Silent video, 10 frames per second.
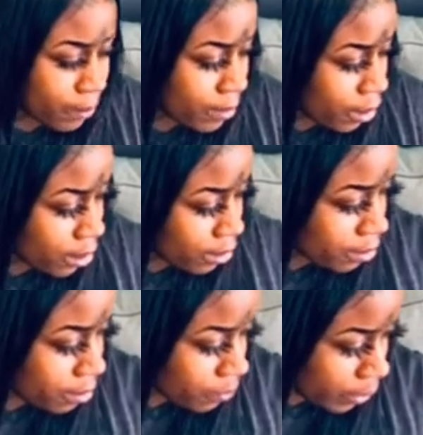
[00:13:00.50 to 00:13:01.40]
the earth,
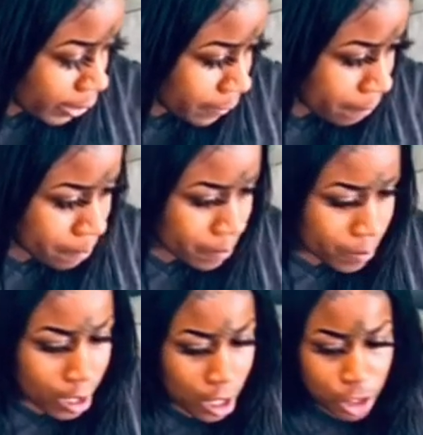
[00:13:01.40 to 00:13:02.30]
right?
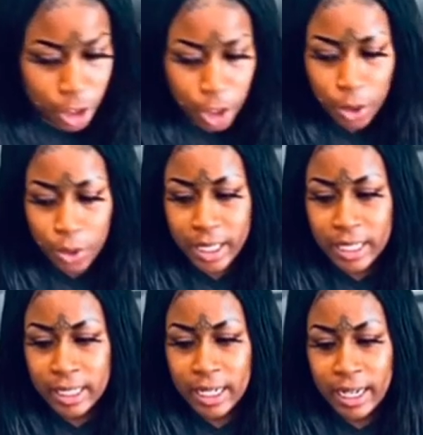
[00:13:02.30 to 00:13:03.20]
So
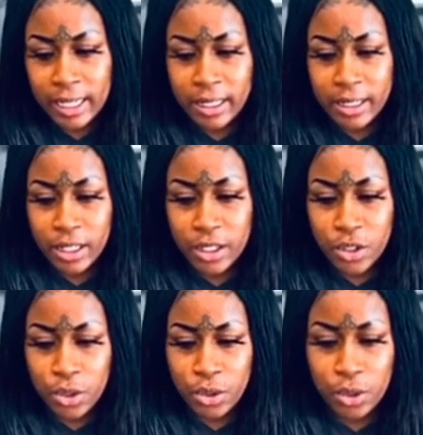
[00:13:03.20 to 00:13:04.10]
this connectedness
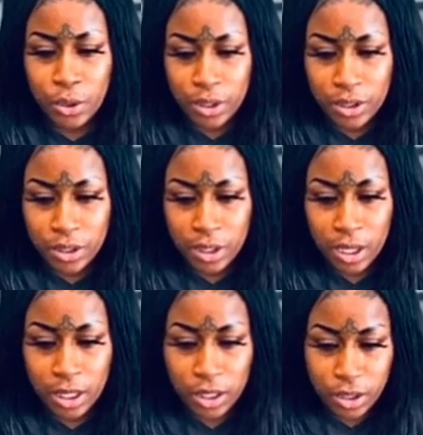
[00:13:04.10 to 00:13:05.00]
to source,
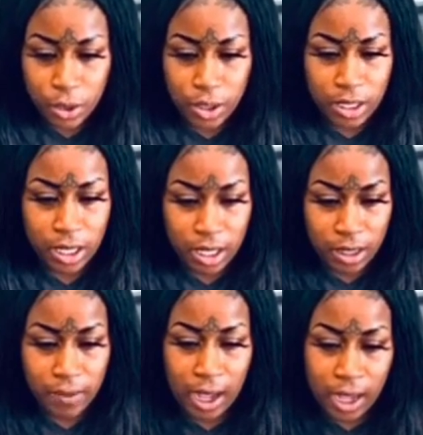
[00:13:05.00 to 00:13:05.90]
the source
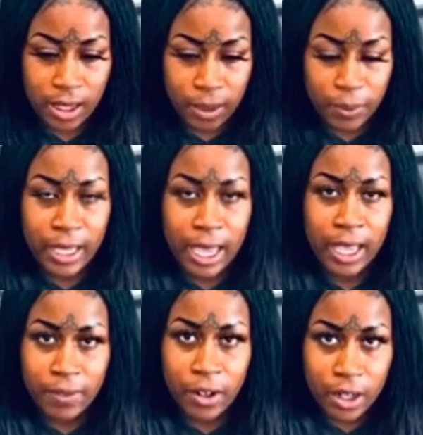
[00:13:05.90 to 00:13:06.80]
of all that we
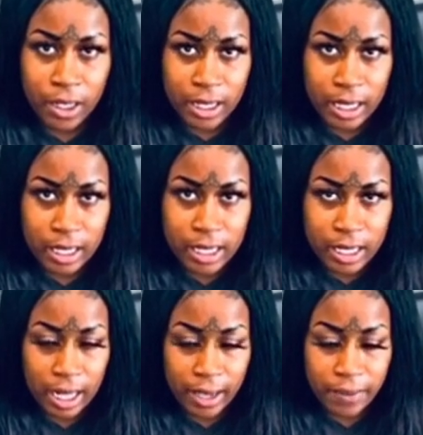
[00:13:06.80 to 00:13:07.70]
have currently in this
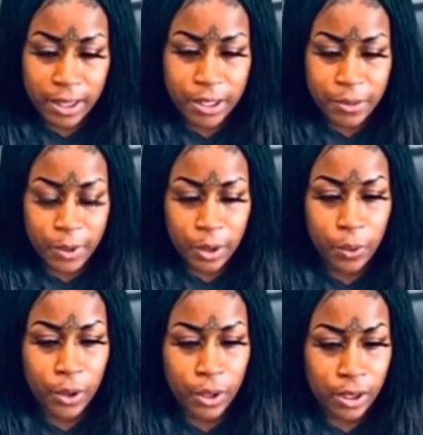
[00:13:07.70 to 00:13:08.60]
life, in this middle
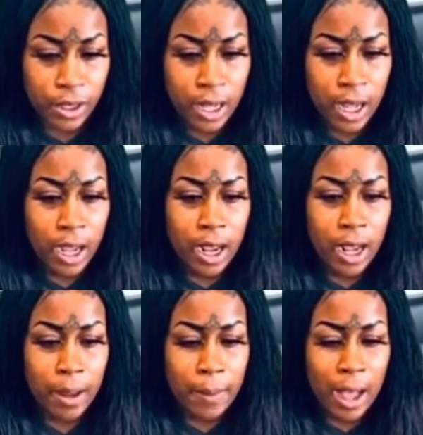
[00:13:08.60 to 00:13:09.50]
world.
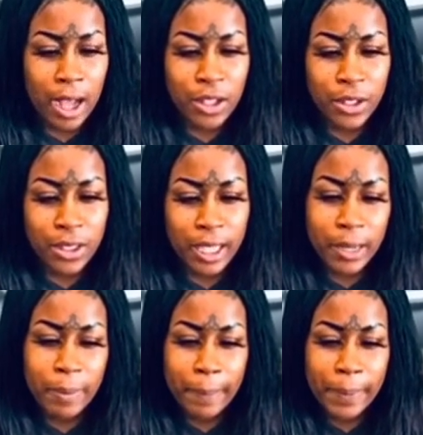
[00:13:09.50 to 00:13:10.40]
I also think
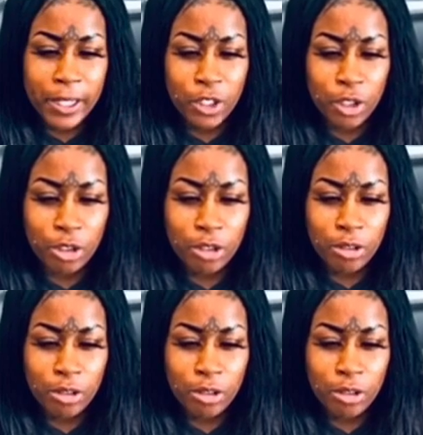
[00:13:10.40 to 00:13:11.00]
about pentacles,